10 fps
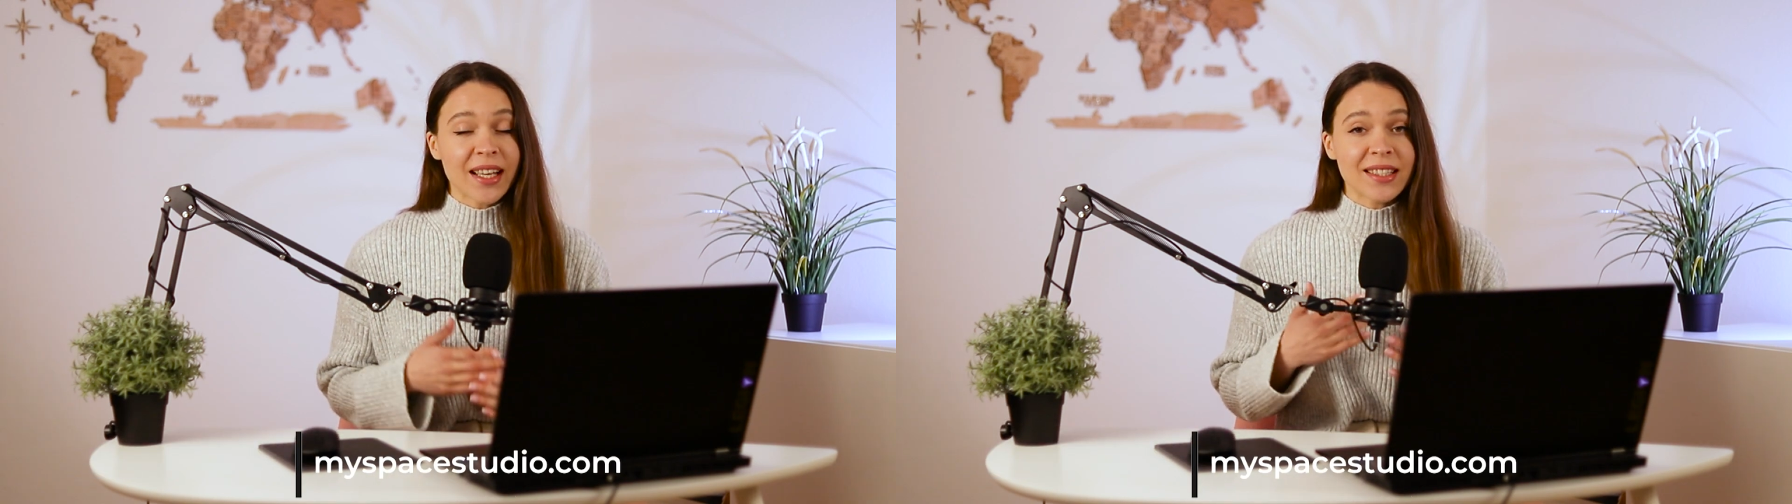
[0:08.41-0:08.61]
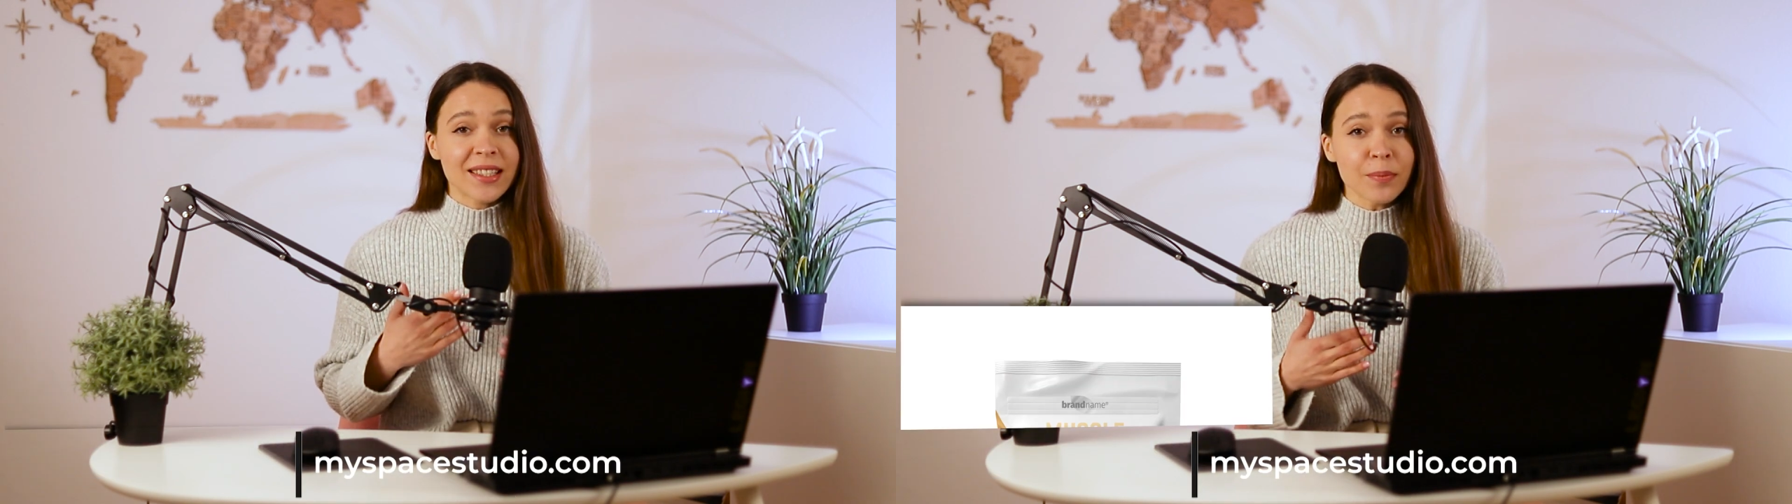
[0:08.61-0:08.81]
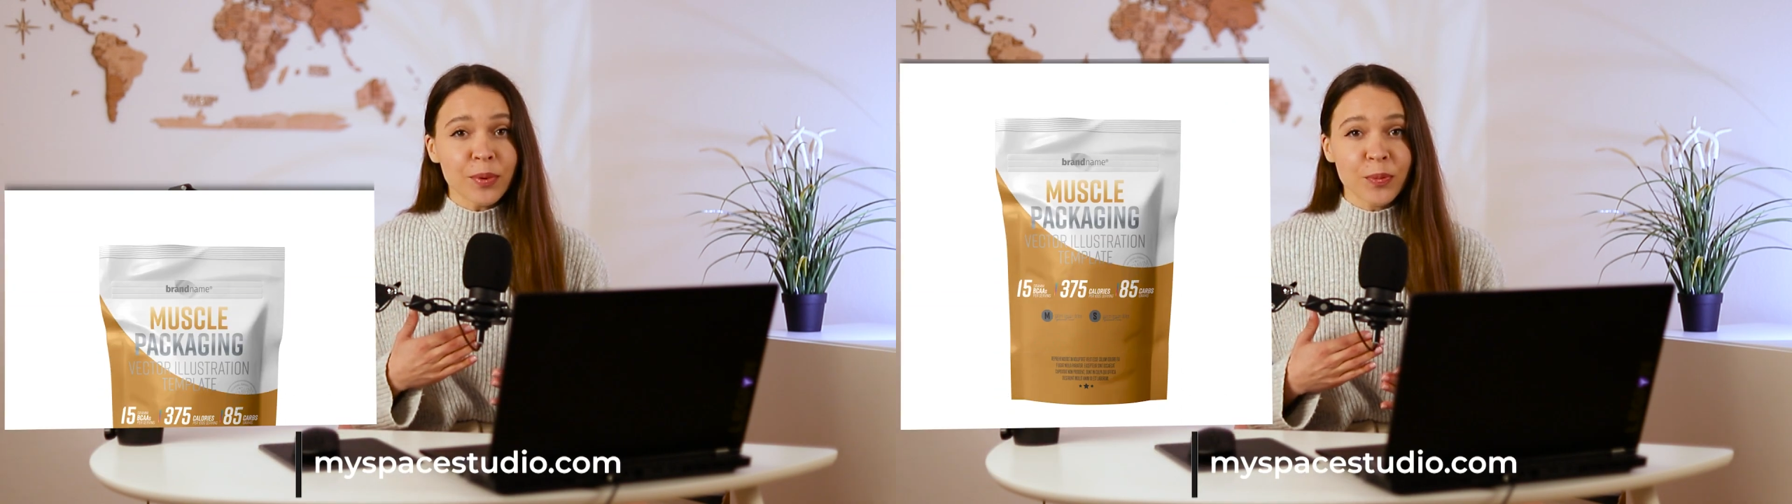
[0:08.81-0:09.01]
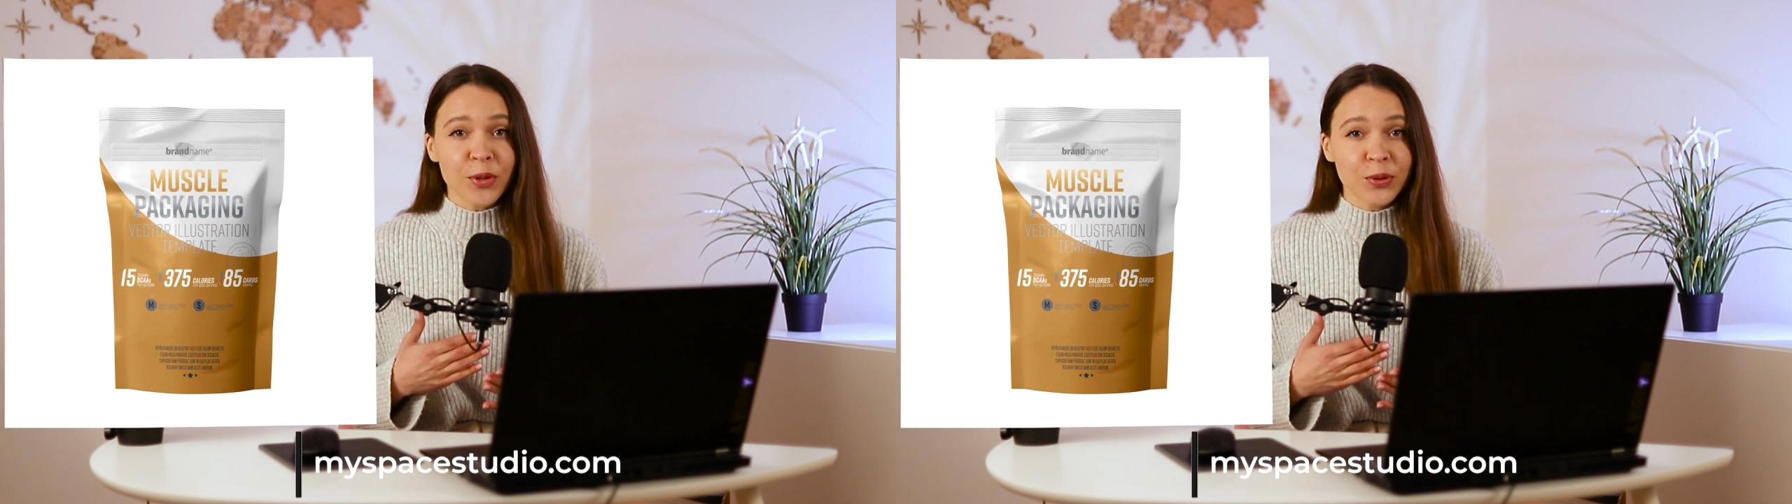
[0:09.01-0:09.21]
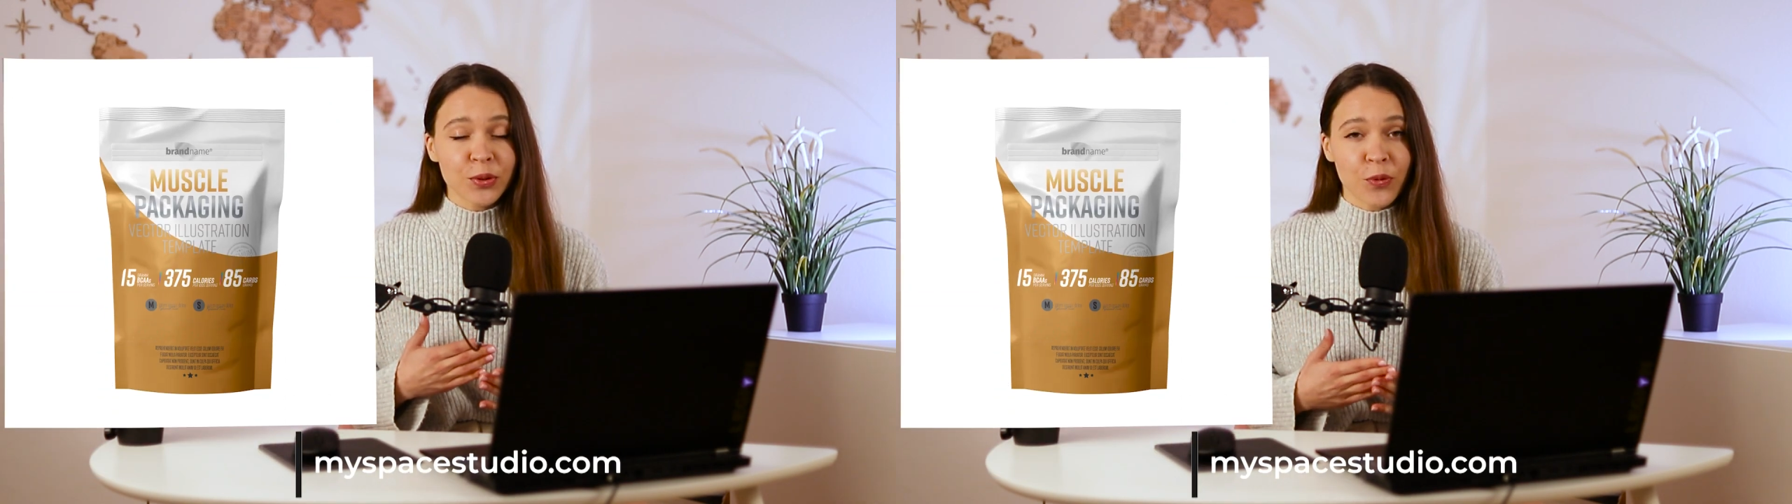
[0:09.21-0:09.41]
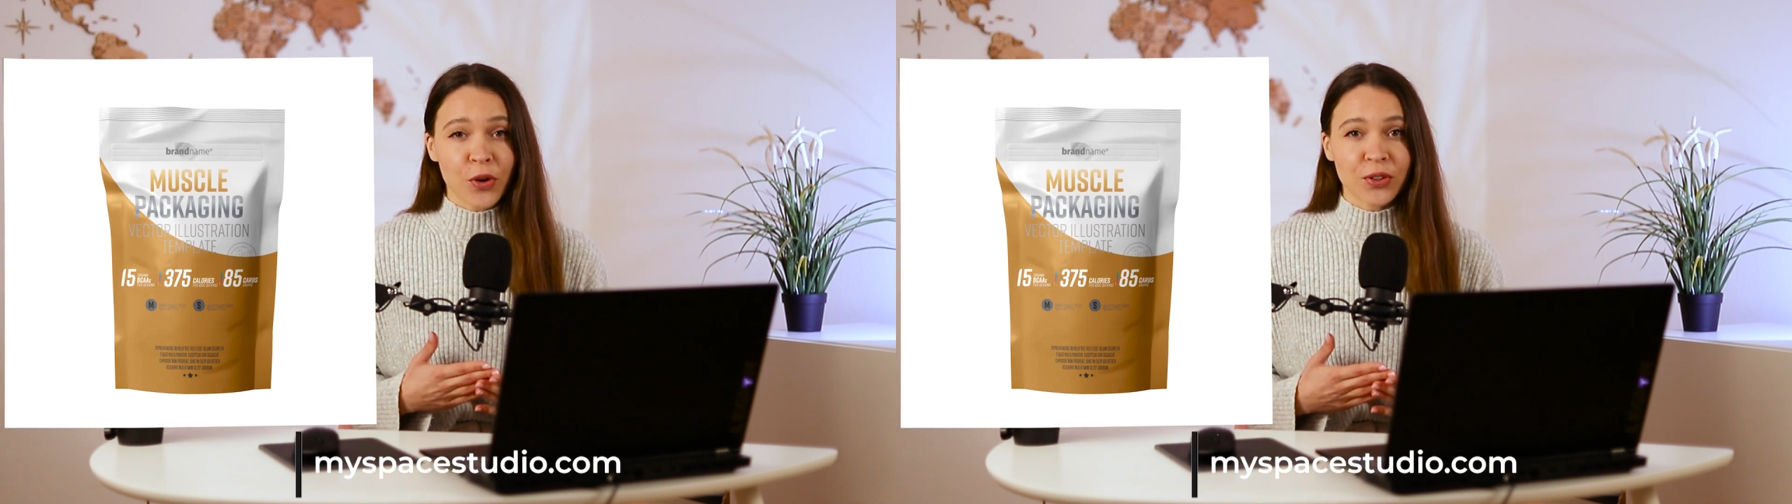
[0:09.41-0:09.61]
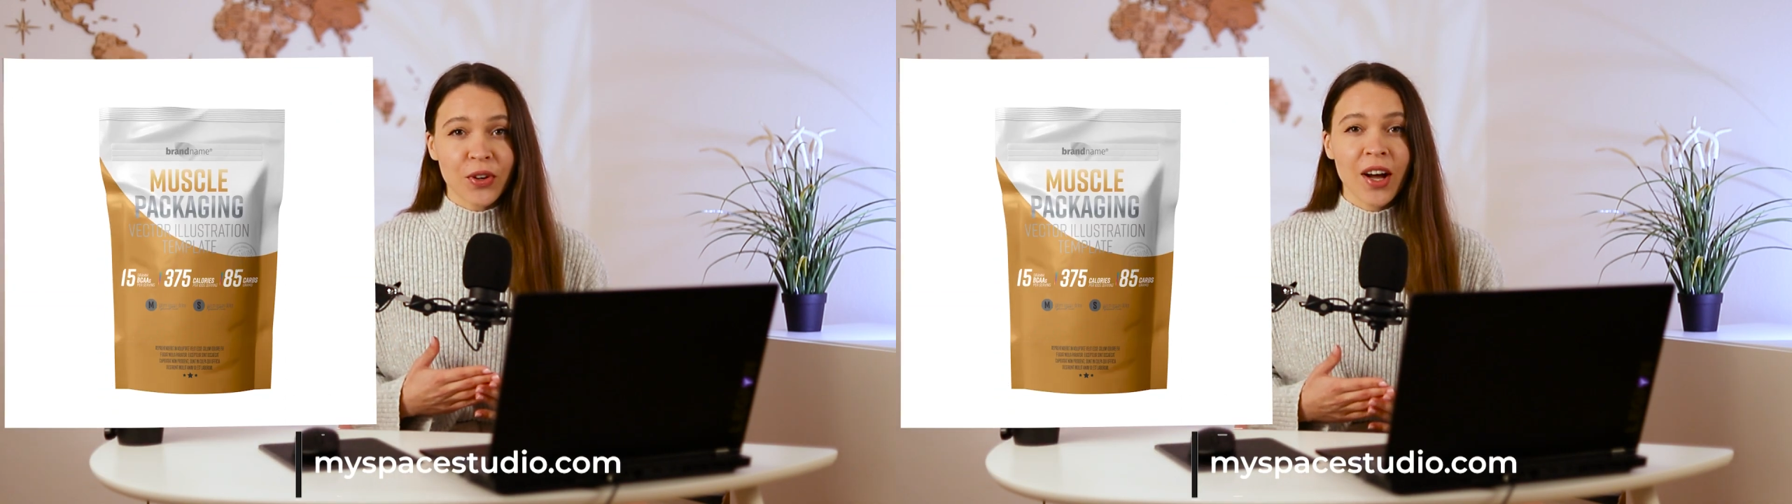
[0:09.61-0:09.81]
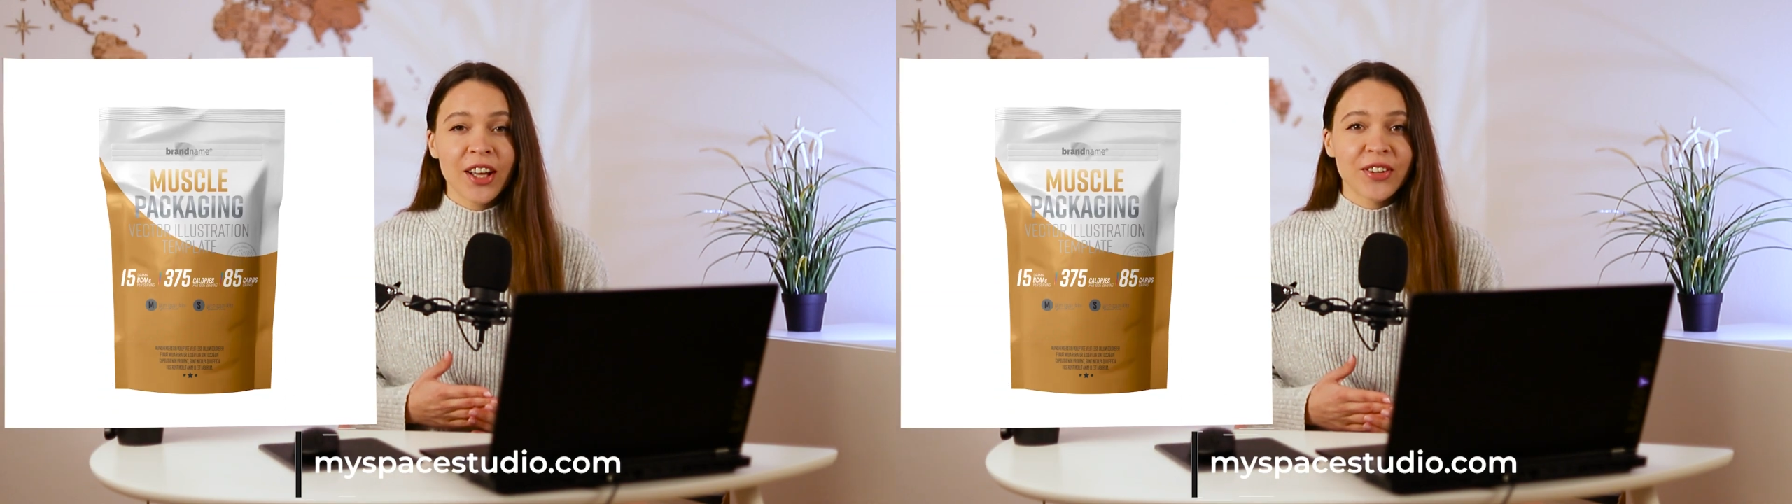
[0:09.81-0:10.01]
a simple product photo